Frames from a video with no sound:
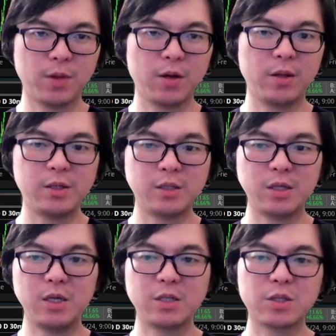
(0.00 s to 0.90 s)
this
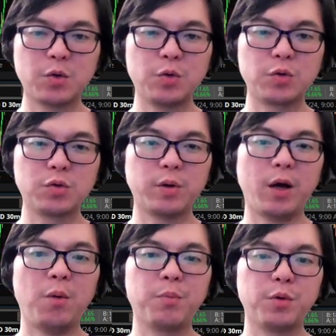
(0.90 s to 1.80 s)
is going to
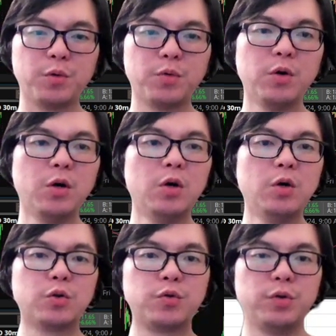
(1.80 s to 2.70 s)
help you
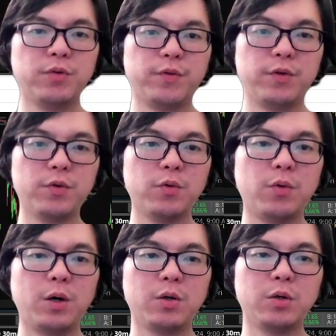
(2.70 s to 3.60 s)
to review
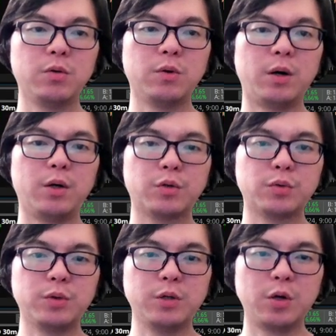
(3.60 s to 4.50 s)
what you are
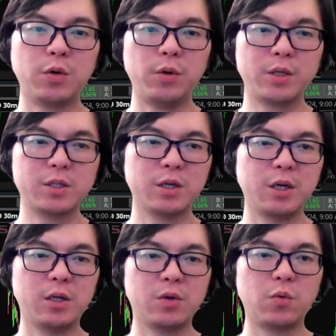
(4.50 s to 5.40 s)
doing correct
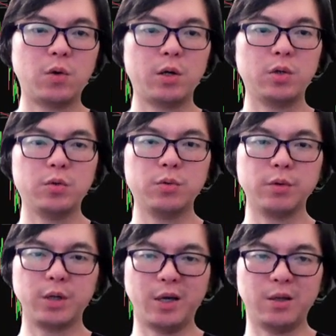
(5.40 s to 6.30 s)
and what you
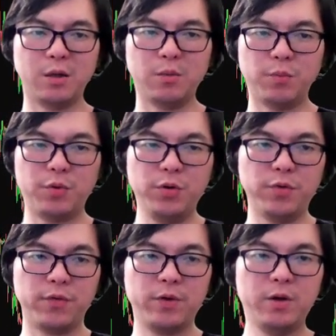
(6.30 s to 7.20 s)
can
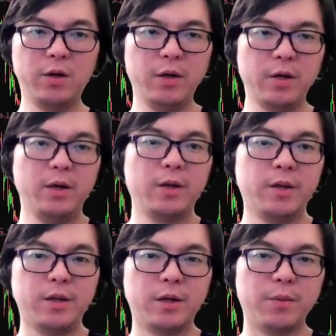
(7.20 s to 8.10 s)
improve.
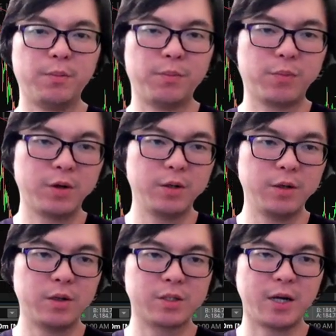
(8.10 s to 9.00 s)
The good
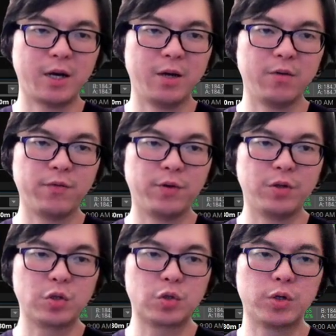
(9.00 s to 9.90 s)
side for
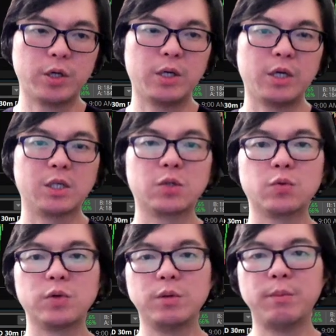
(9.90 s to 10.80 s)
this trade is
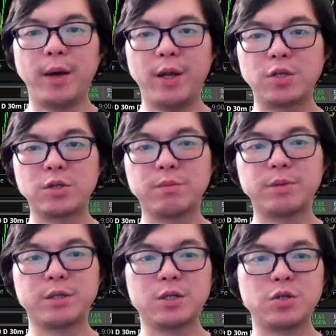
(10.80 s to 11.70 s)
we managed the
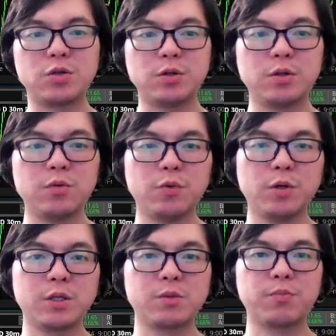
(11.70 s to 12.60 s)
position
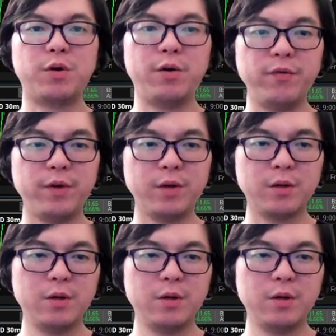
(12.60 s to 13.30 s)
with profit,